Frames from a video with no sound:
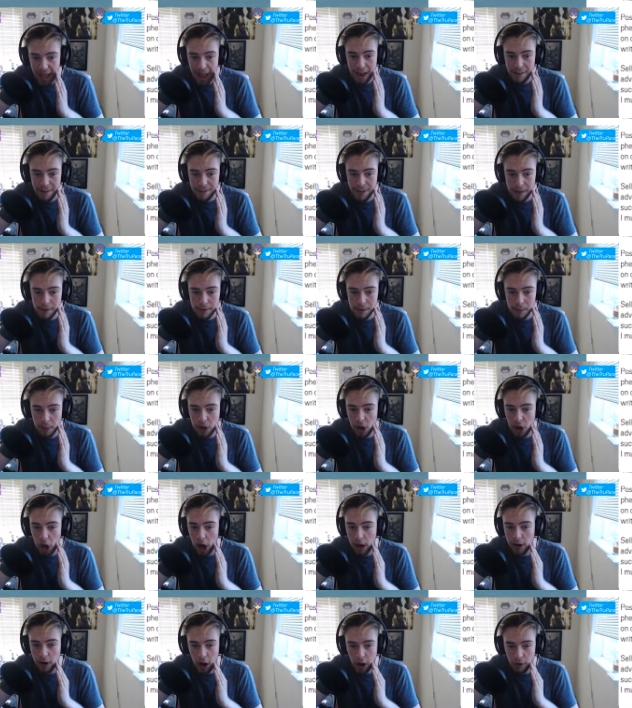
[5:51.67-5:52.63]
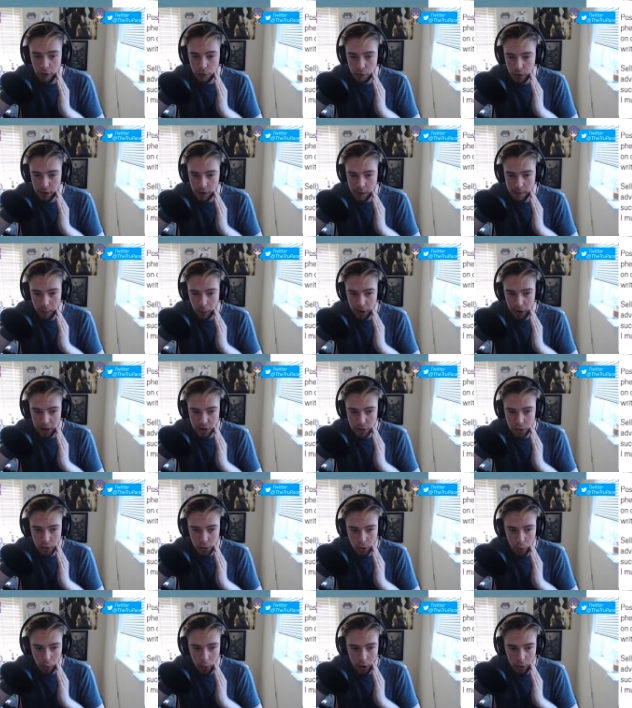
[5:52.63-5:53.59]
And there's some god-awful
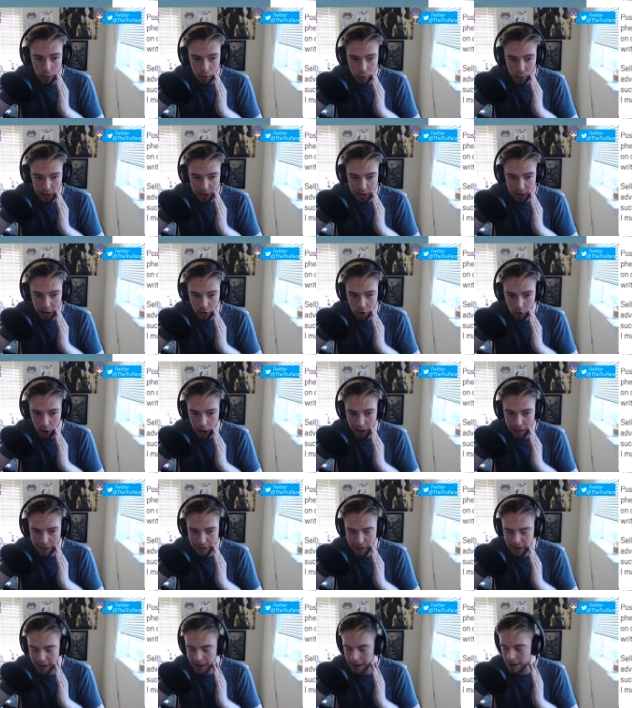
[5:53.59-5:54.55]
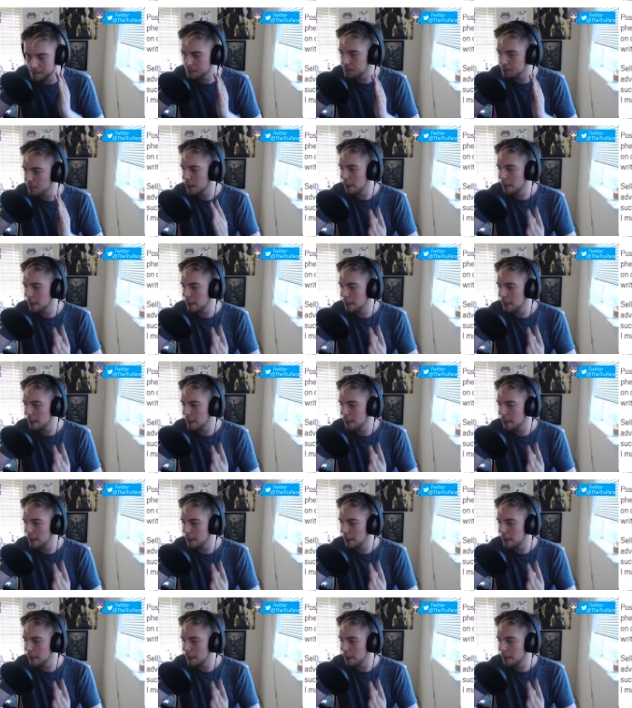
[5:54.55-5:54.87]
inspirational quote written across it.